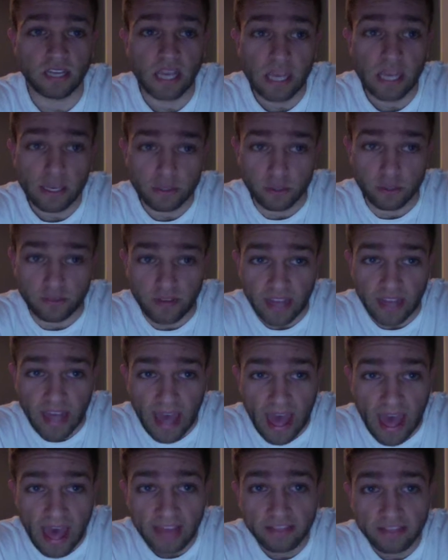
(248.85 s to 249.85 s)
So if I
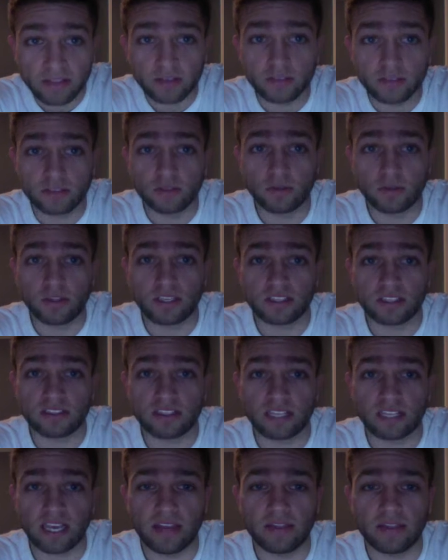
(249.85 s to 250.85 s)
add those two things
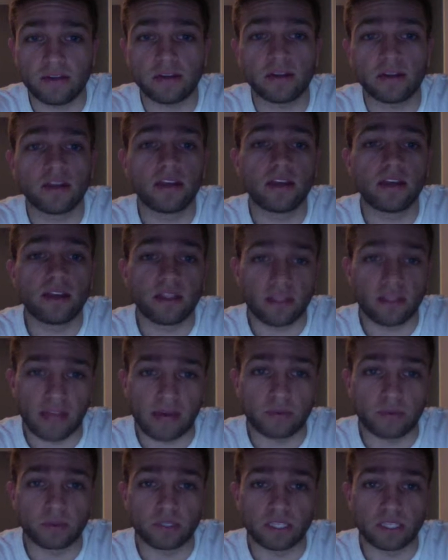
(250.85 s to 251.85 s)
together, that
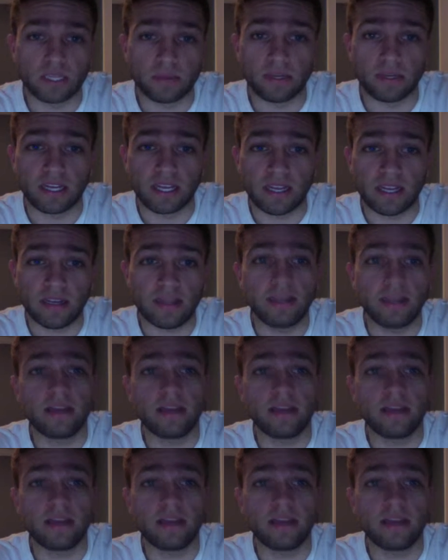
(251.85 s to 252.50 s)
will eliminate.